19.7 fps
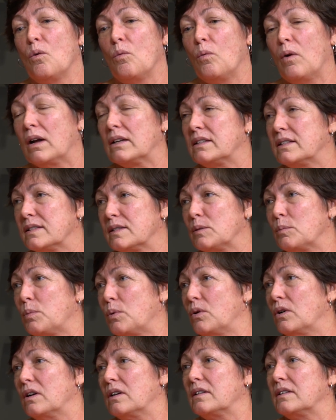want to
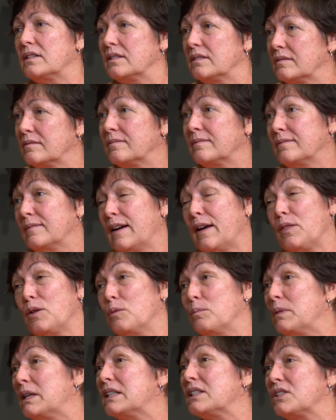support other
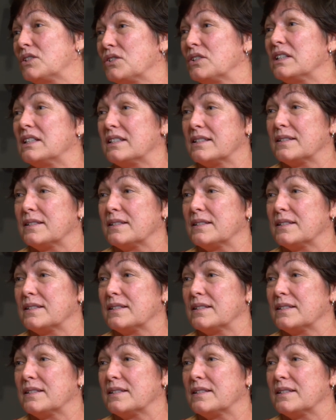ministries.